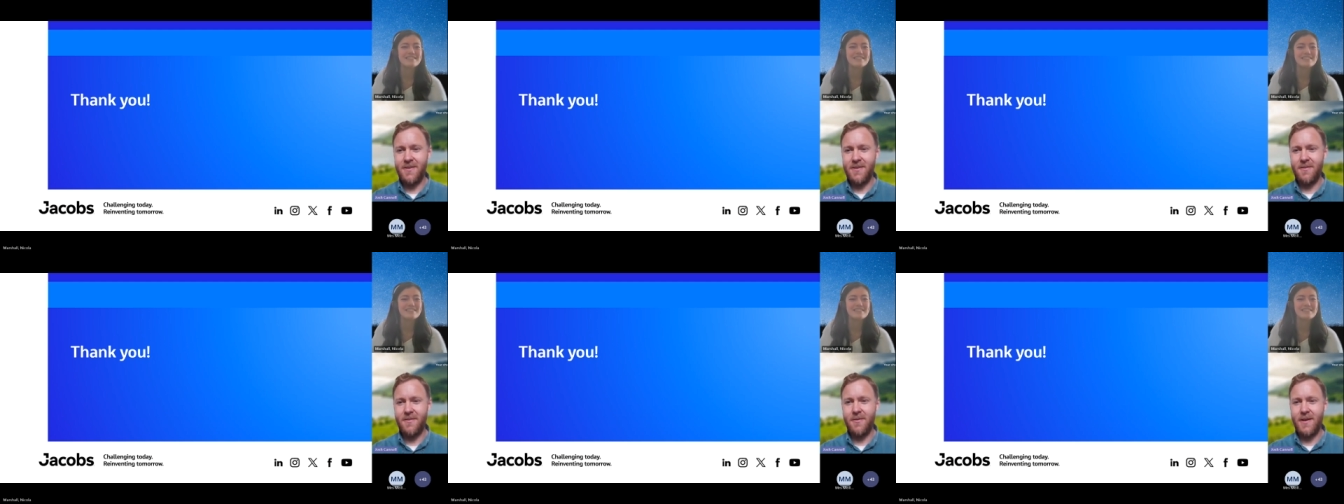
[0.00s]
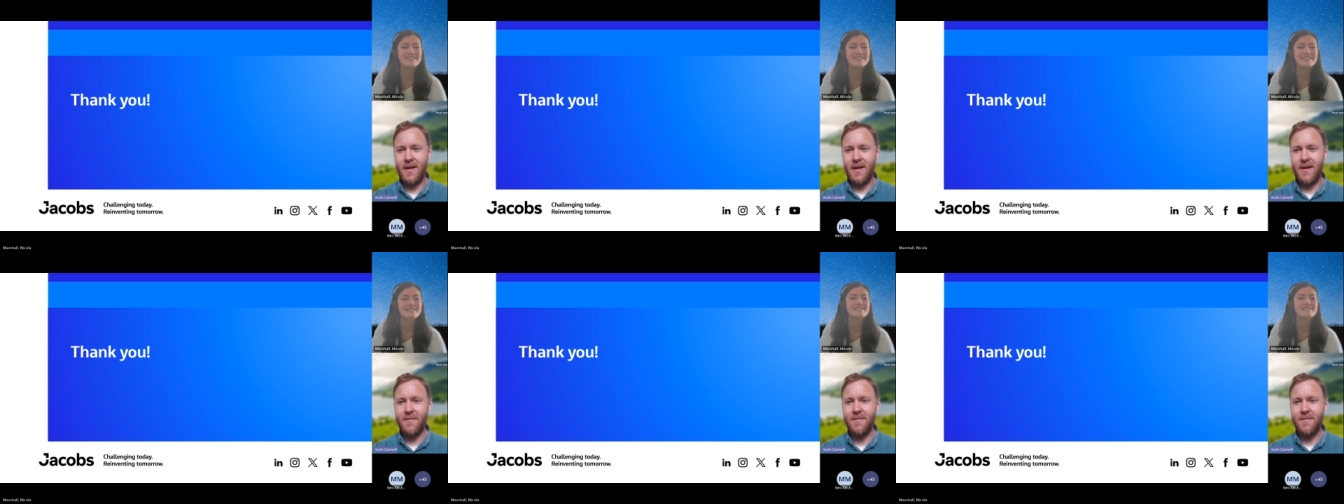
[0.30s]
few of
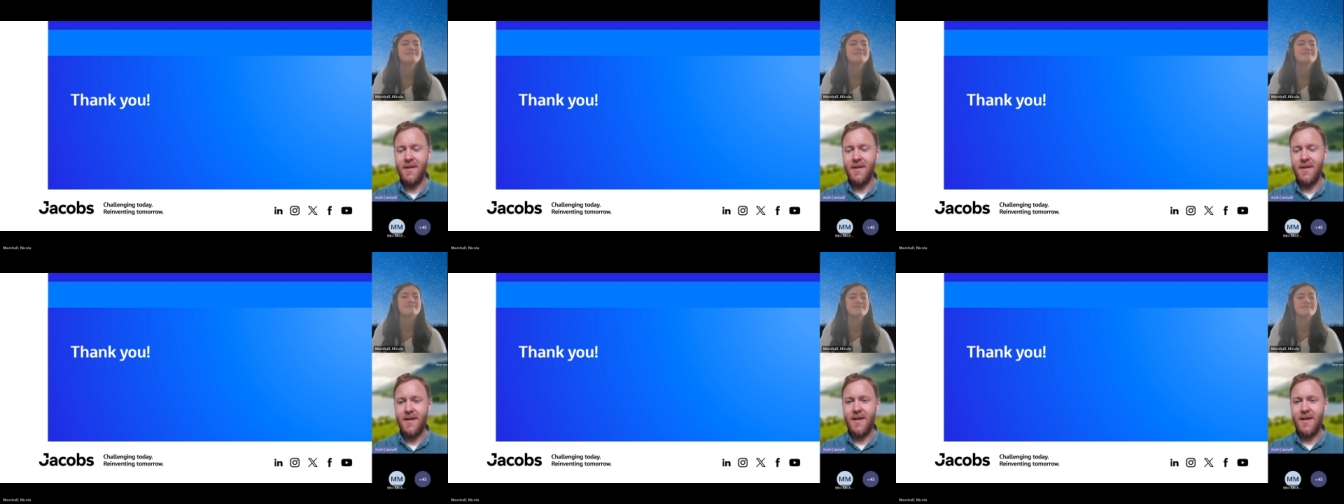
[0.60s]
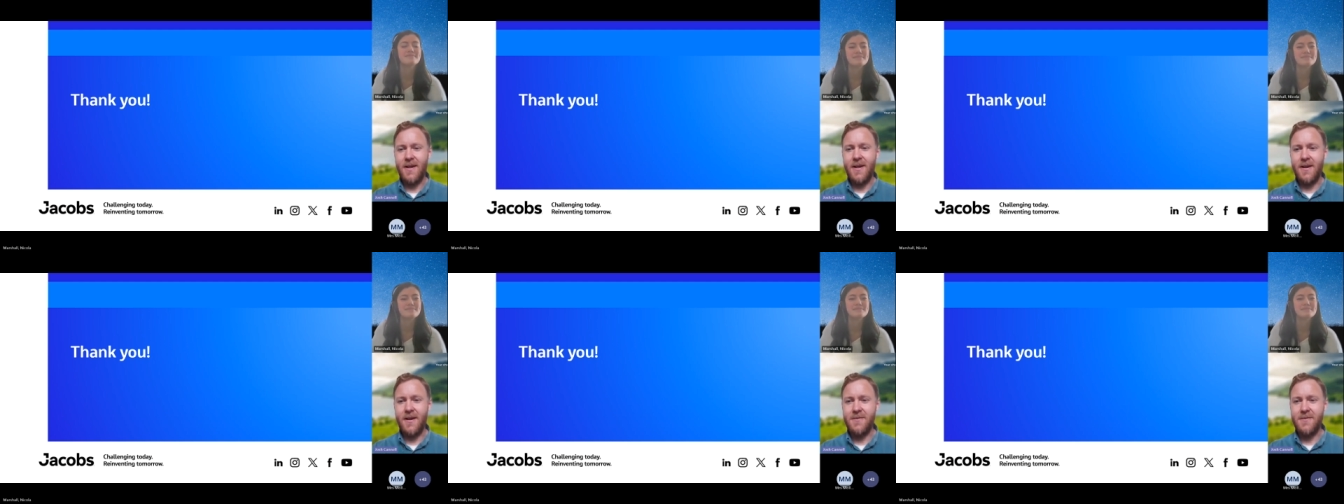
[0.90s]
you have,
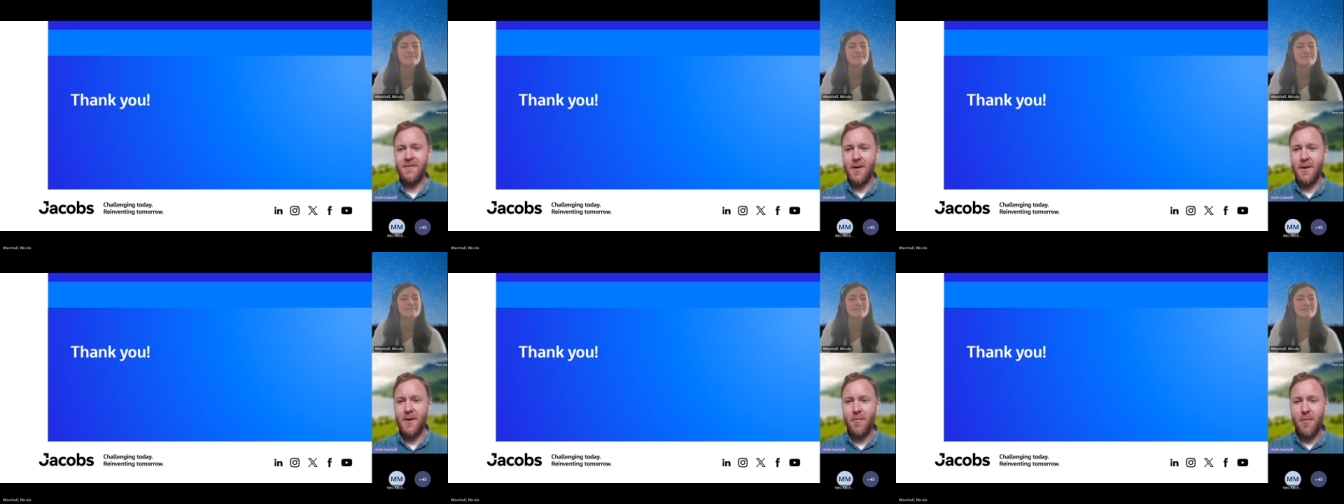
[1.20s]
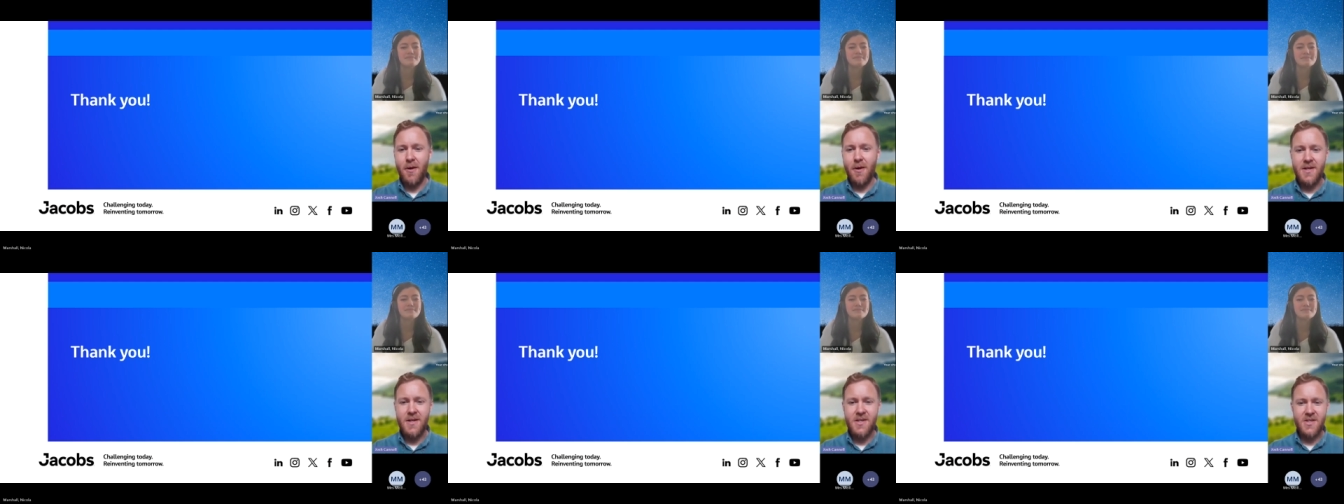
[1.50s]
uh,
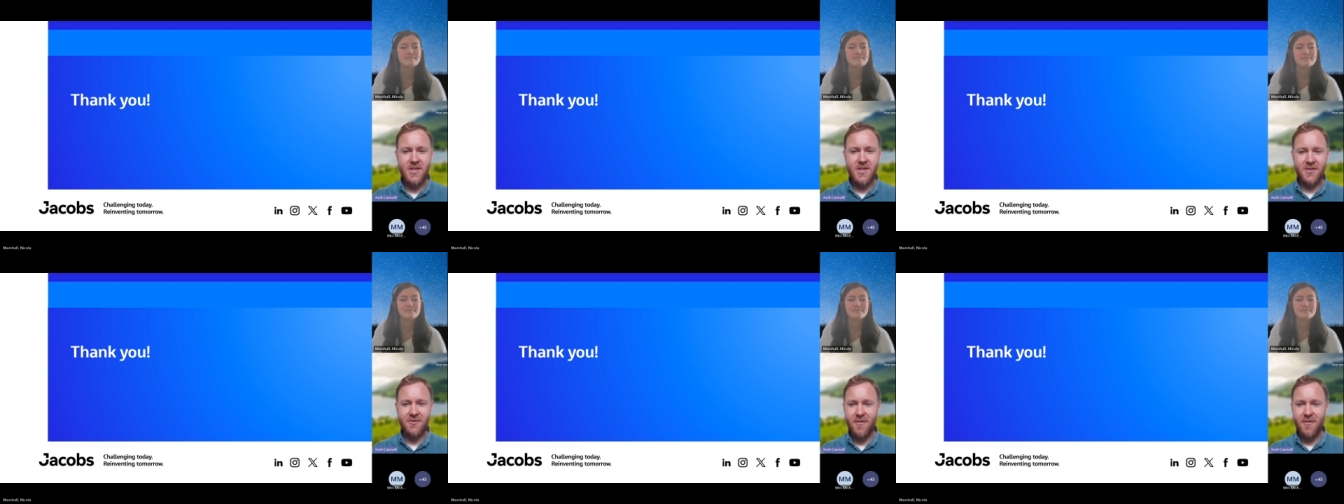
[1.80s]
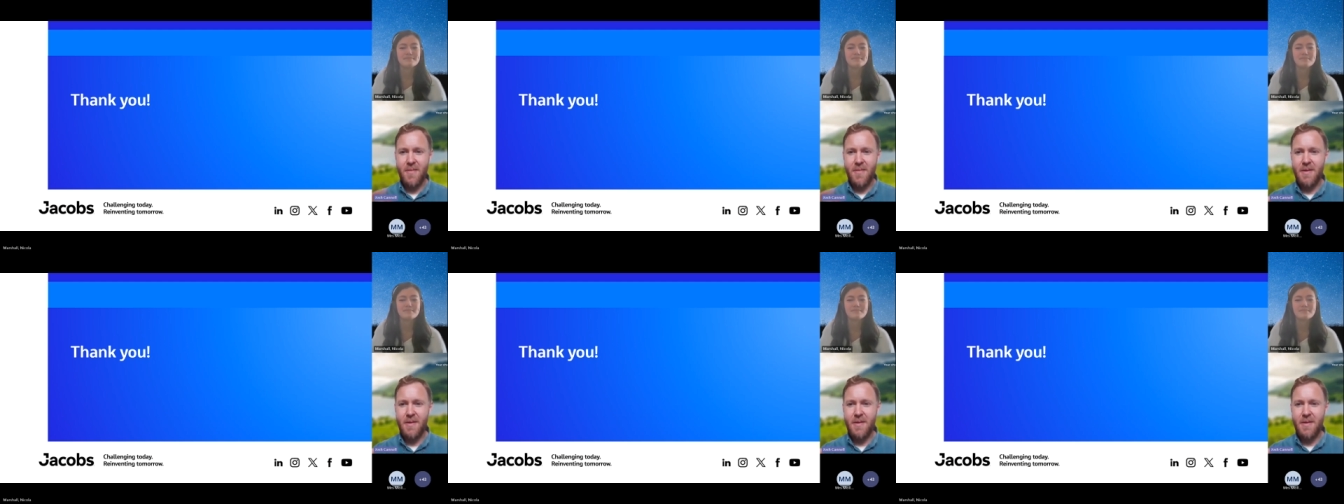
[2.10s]
don't worry, just
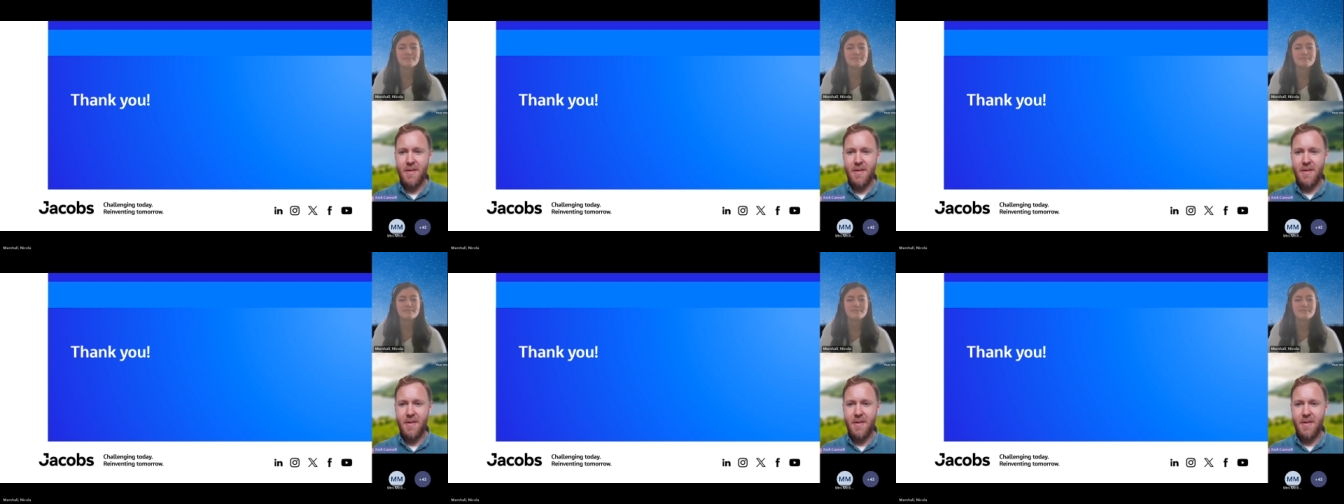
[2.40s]
remember